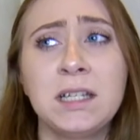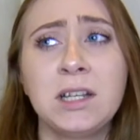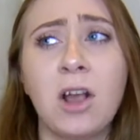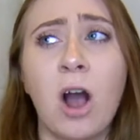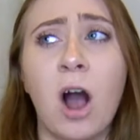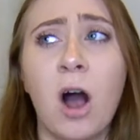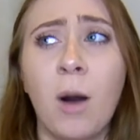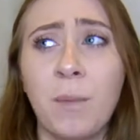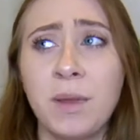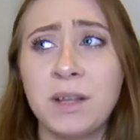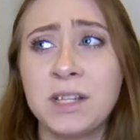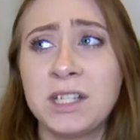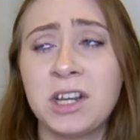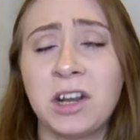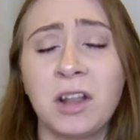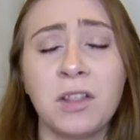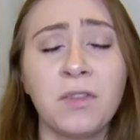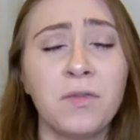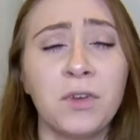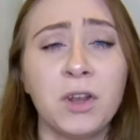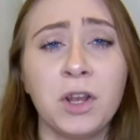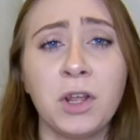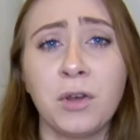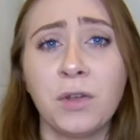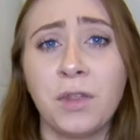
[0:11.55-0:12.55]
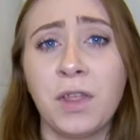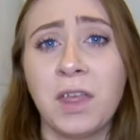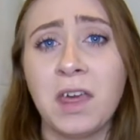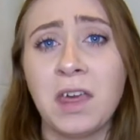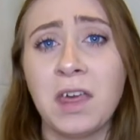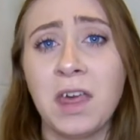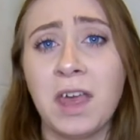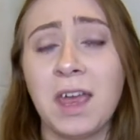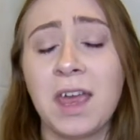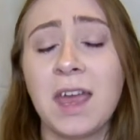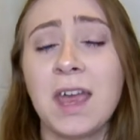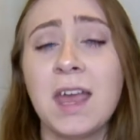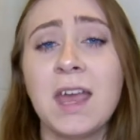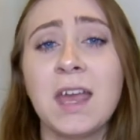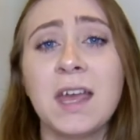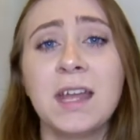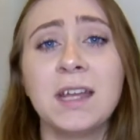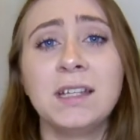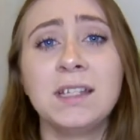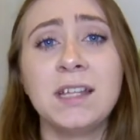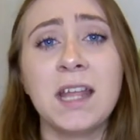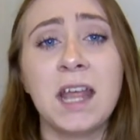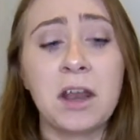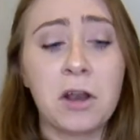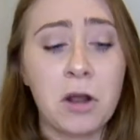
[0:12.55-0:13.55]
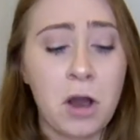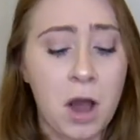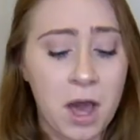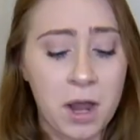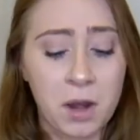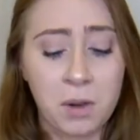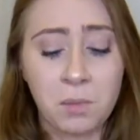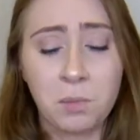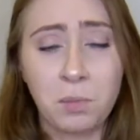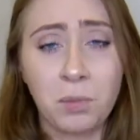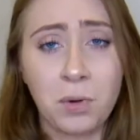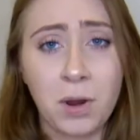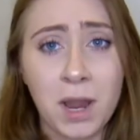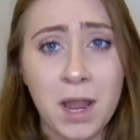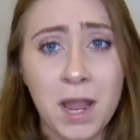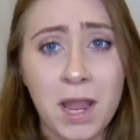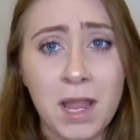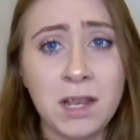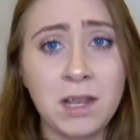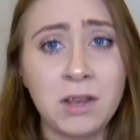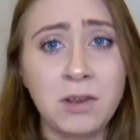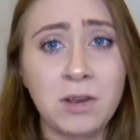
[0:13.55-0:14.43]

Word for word: commented on the video that you like didn't know how to braid,